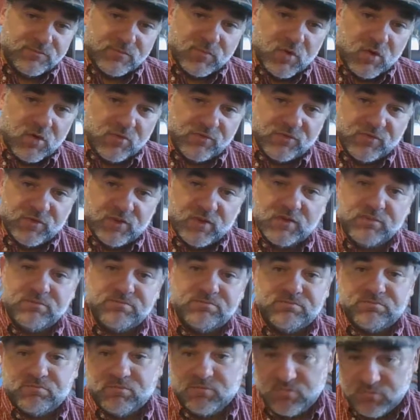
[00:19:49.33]
Hopefully
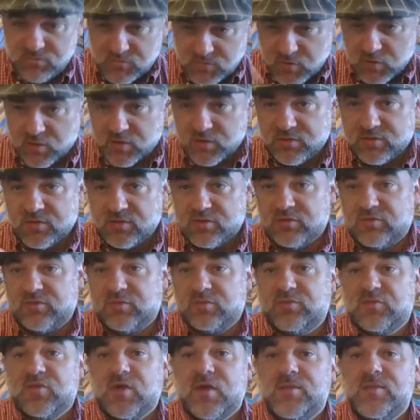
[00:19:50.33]
you'll consider
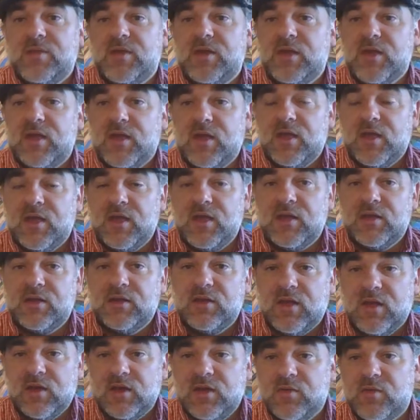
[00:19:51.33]
subscribing, and
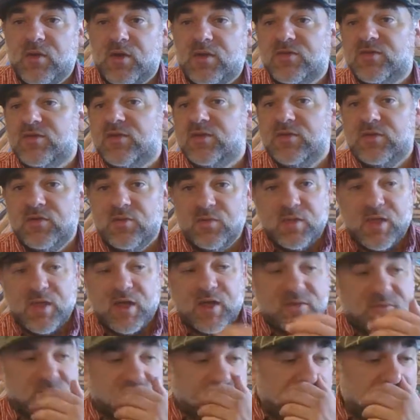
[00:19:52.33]
any questions you will
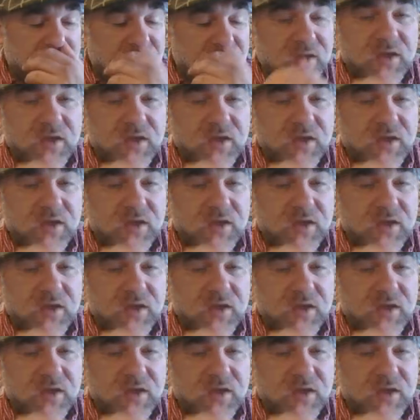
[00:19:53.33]
ask me.